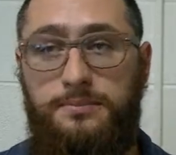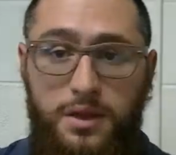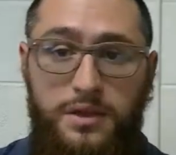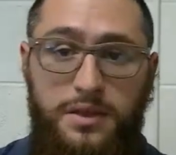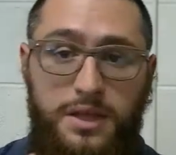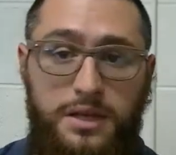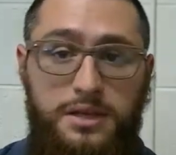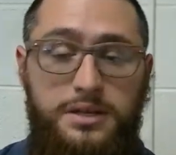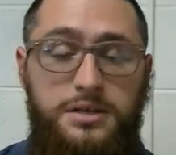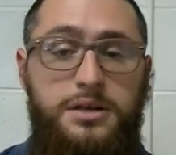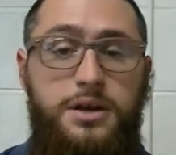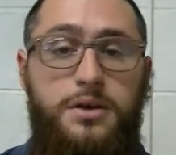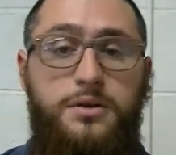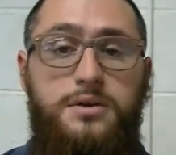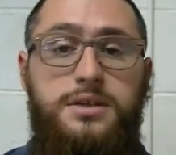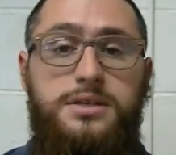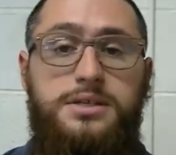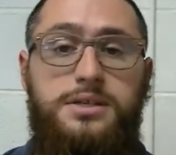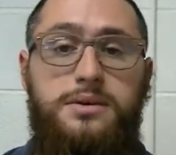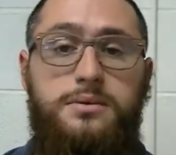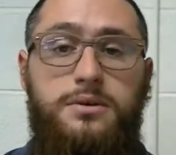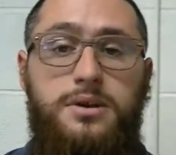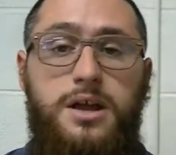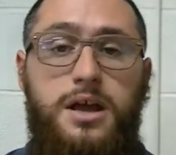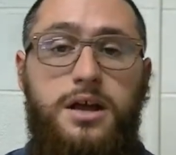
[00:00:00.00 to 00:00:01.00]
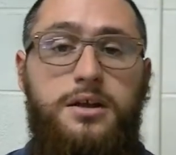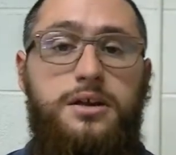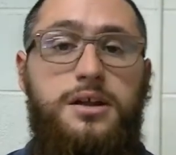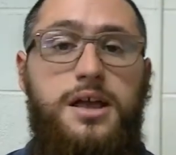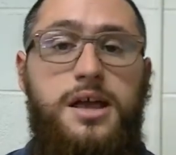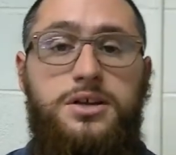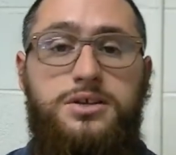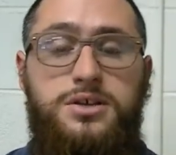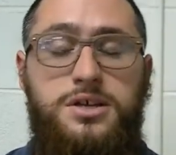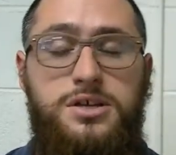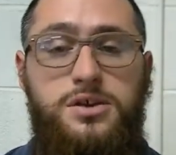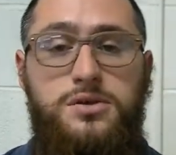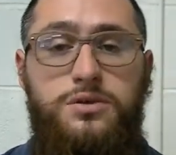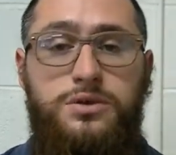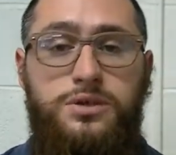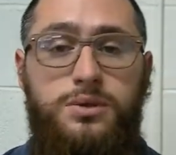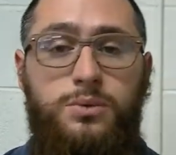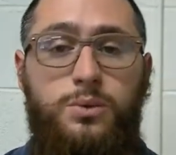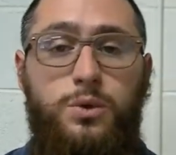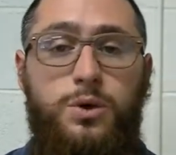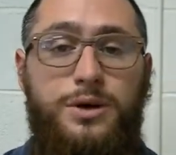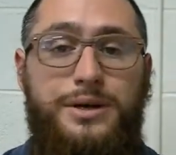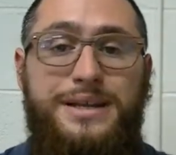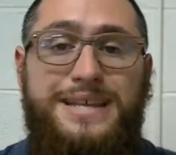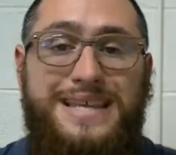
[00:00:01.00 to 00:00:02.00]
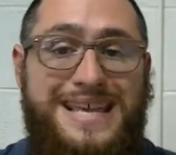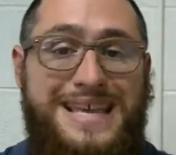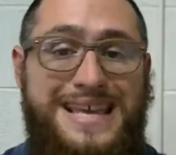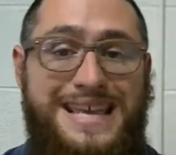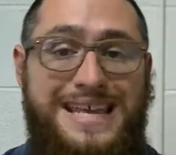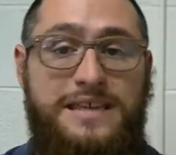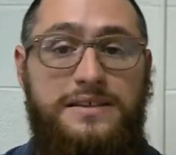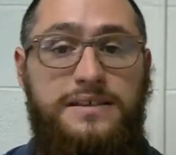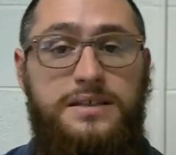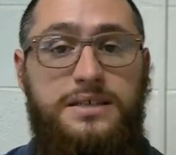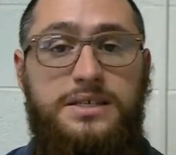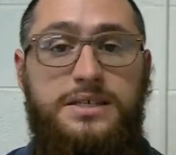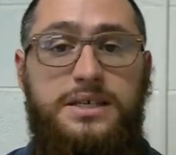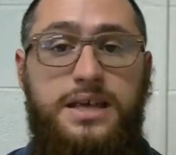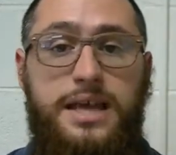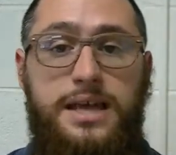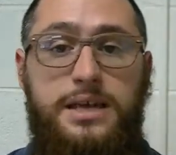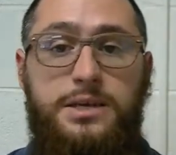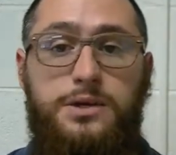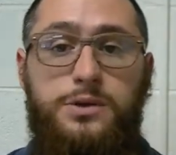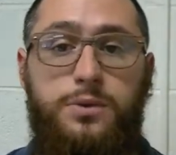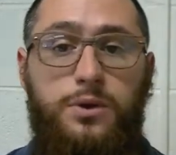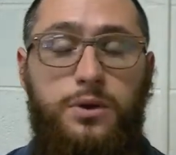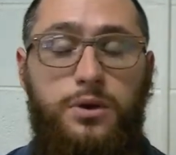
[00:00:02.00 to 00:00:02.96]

The thing to note is that we're not going to actually use the word e in this case.